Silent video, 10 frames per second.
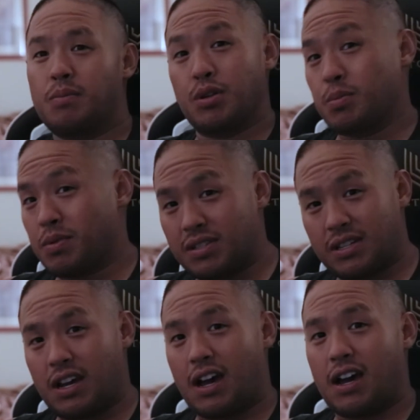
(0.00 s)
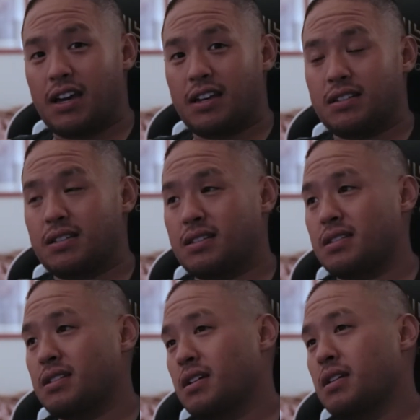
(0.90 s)
bluebird
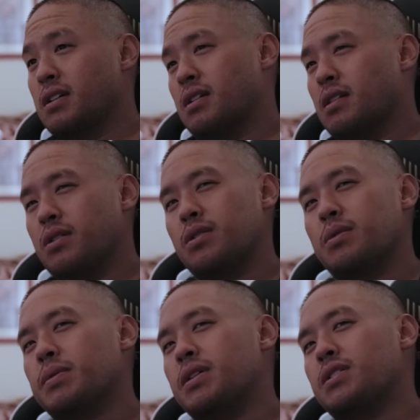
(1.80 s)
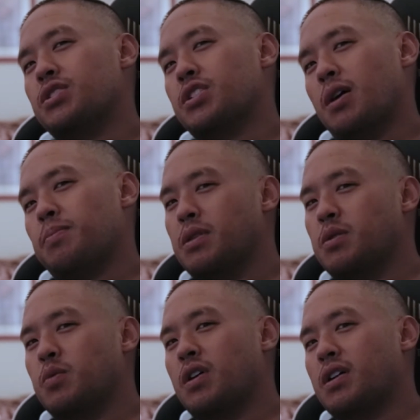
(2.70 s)
skies, a little bit chop on the
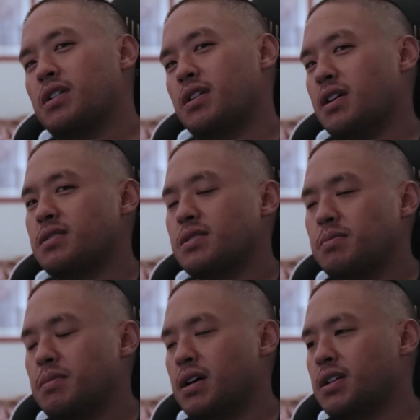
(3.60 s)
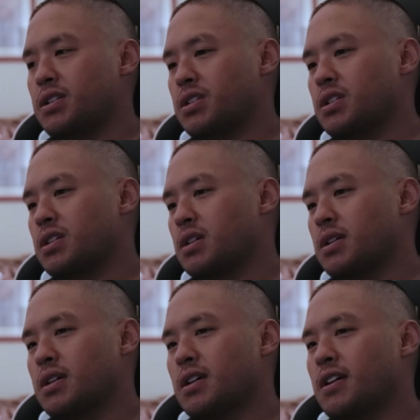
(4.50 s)
water, not so much,
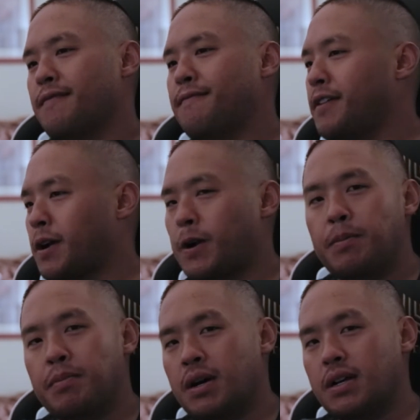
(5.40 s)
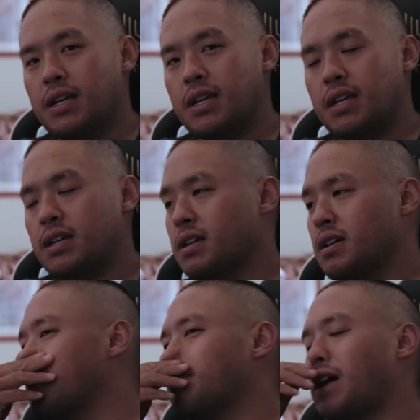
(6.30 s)
very muddy,
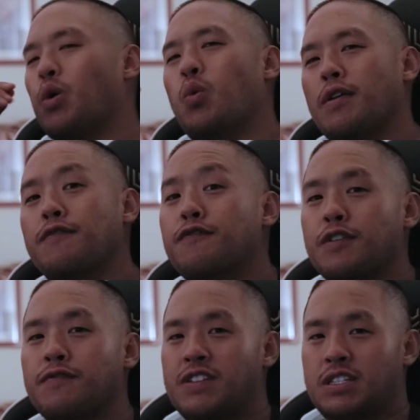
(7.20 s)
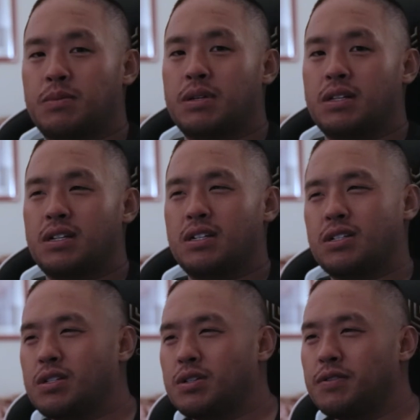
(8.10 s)
about 1 foot visibility
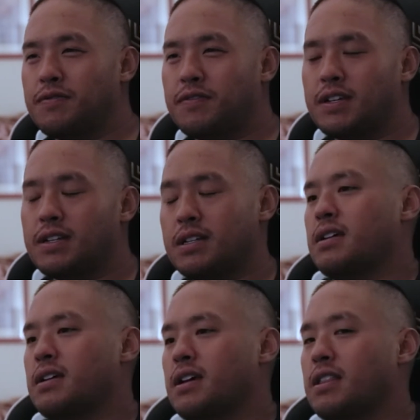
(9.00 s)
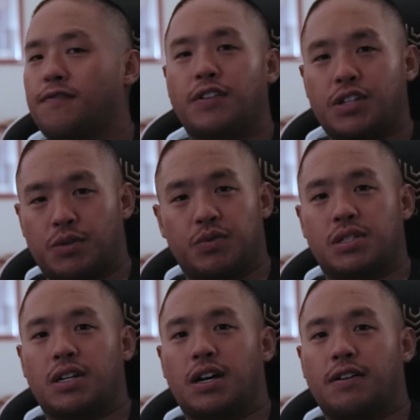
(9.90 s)
to 2 feet, and the fishing was
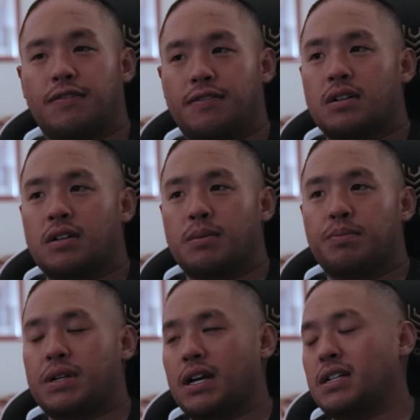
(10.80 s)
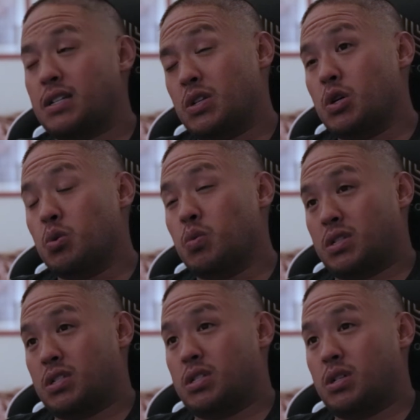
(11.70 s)
tough, but I didn't know what
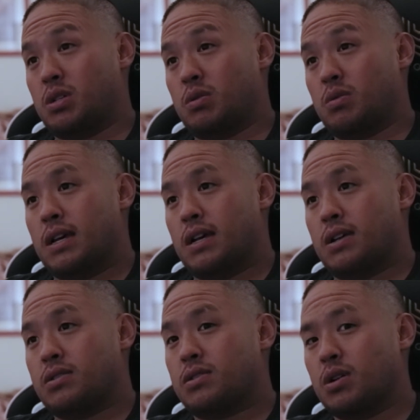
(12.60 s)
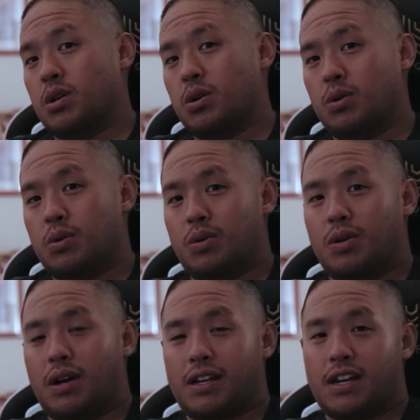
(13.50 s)
to do.
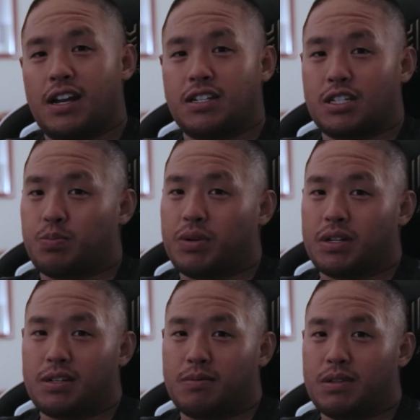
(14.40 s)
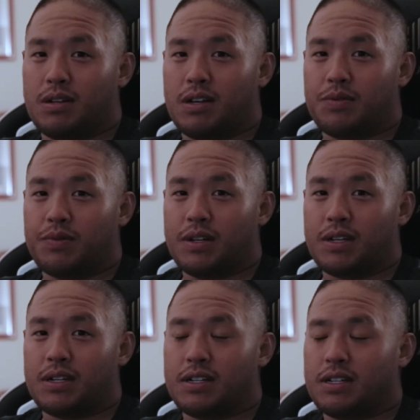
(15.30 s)
So I kind of just picked up the Ned
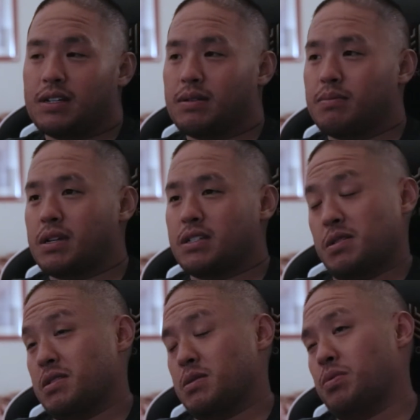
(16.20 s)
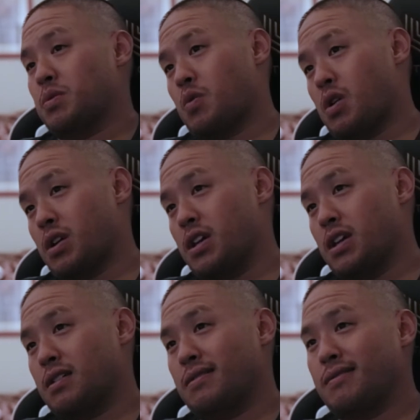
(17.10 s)
rig because it has been
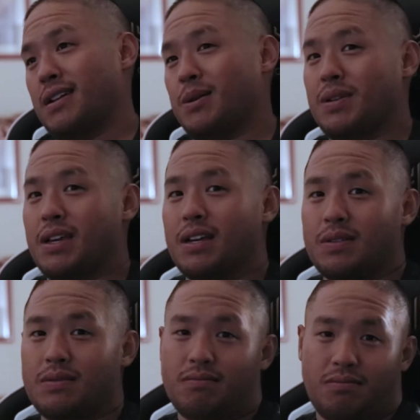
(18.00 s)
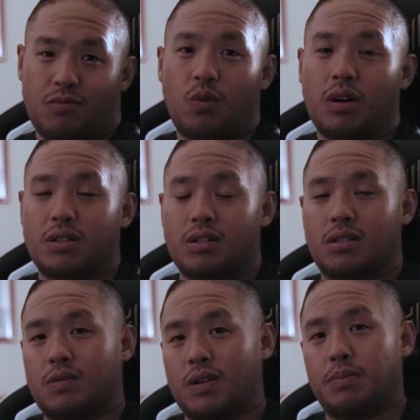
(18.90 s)
working. I would get 1 to
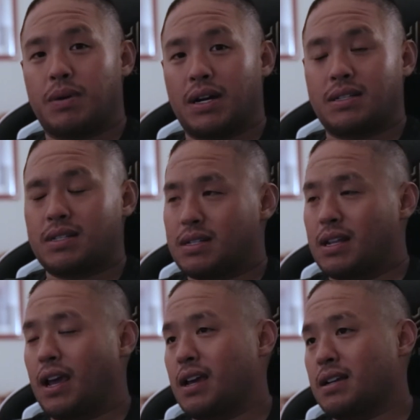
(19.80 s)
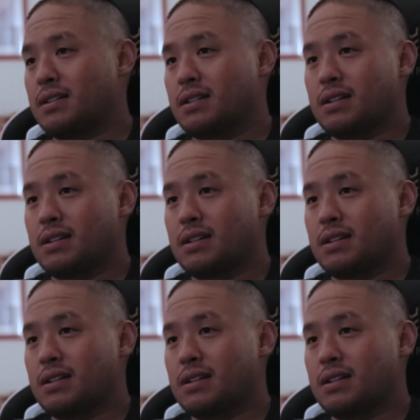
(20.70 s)
3 bites a day